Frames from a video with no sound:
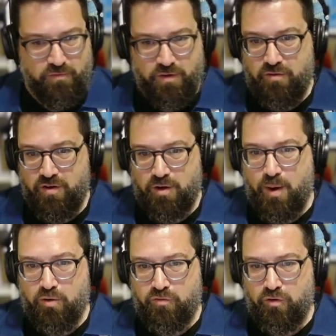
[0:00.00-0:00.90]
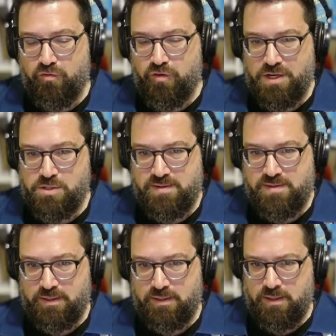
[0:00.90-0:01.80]
very, very powerful, very
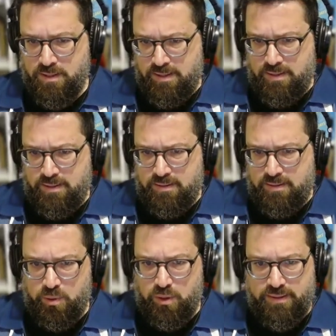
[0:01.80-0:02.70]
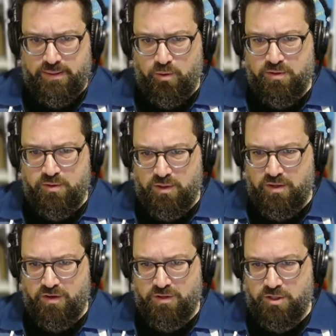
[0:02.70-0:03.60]
interesting. So plugins also
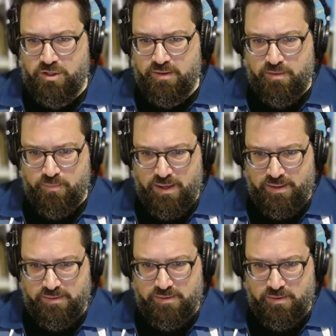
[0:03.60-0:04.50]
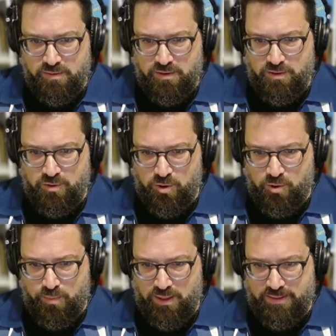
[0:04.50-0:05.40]
live under customize. If you go
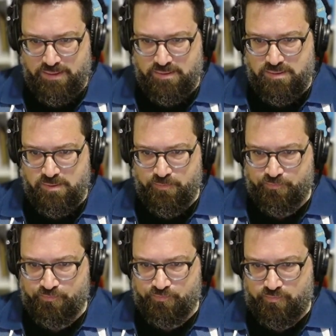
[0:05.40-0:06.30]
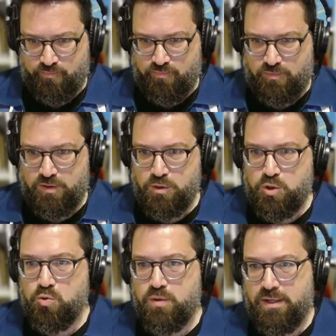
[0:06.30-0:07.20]
to plugins,
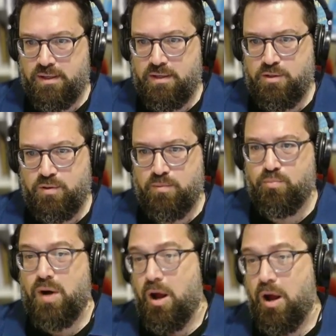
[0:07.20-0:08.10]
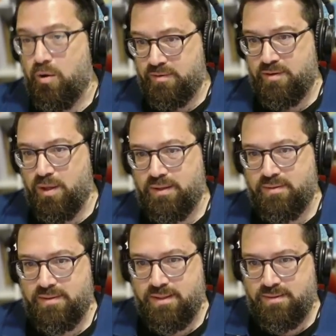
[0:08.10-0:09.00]
you can browse the
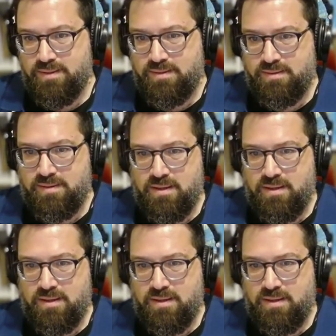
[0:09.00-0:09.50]
plugins that exist